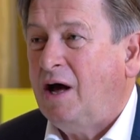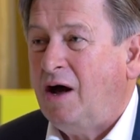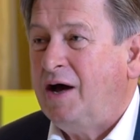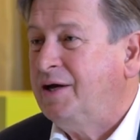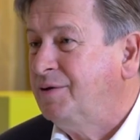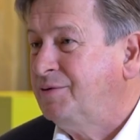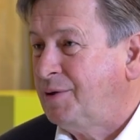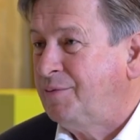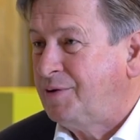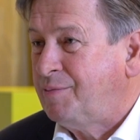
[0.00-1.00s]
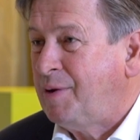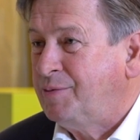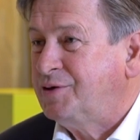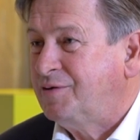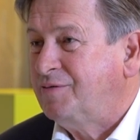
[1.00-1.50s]
I and some of the
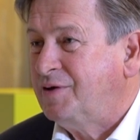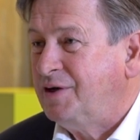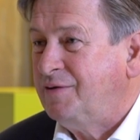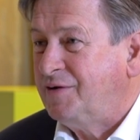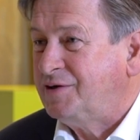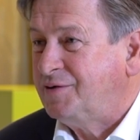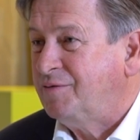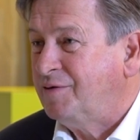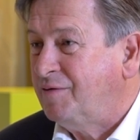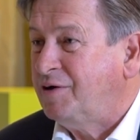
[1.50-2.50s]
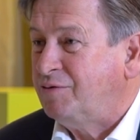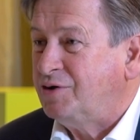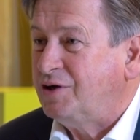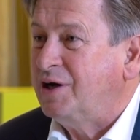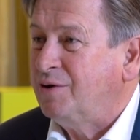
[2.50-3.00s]
members of the Festival of
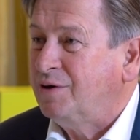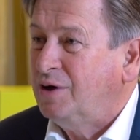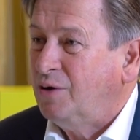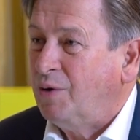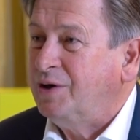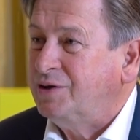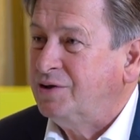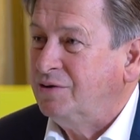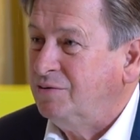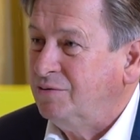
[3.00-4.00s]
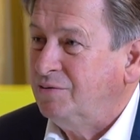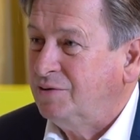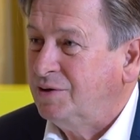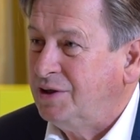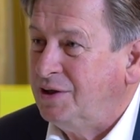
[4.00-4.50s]
Literature went to
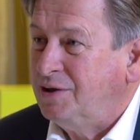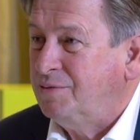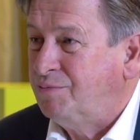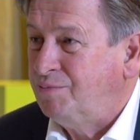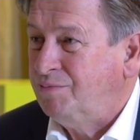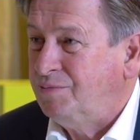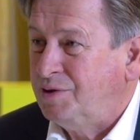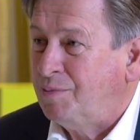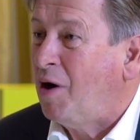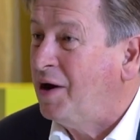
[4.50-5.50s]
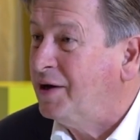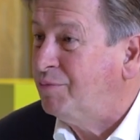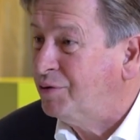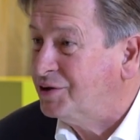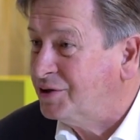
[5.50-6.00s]
the Dubai
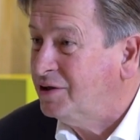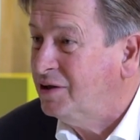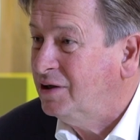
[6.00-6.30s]
prison.